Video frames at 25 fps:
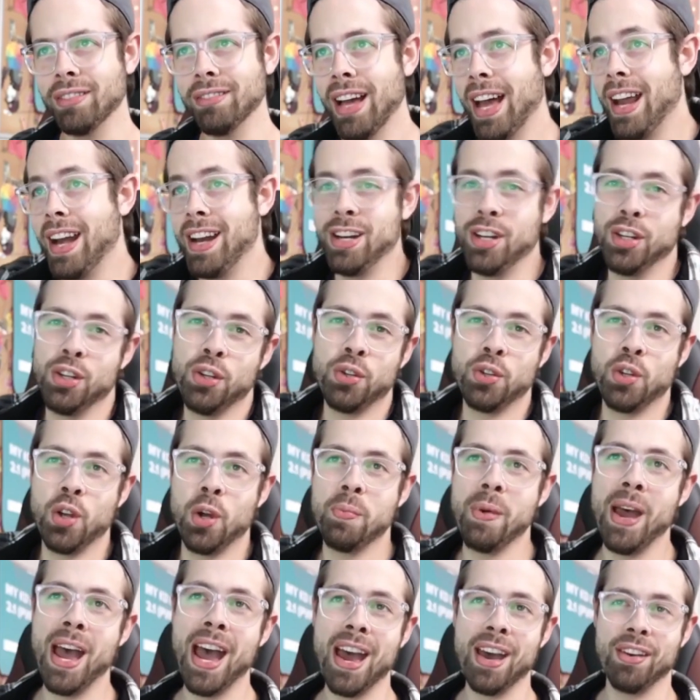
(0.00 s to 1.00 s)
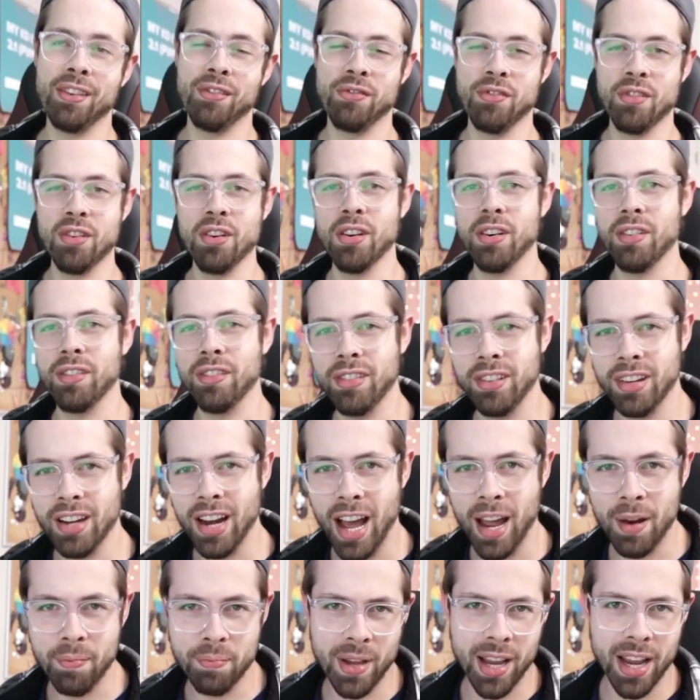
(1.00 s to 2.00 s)
I didn't do too bad for
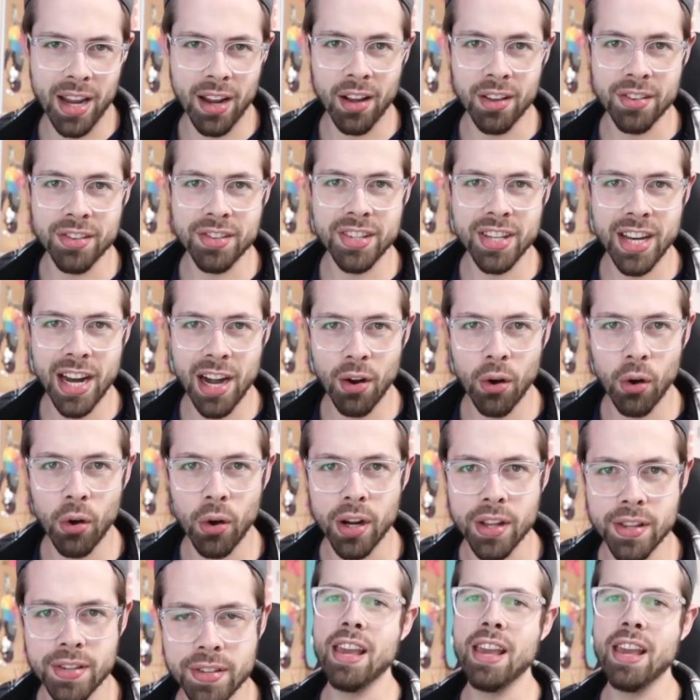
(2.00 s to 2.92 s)
not being on steroids.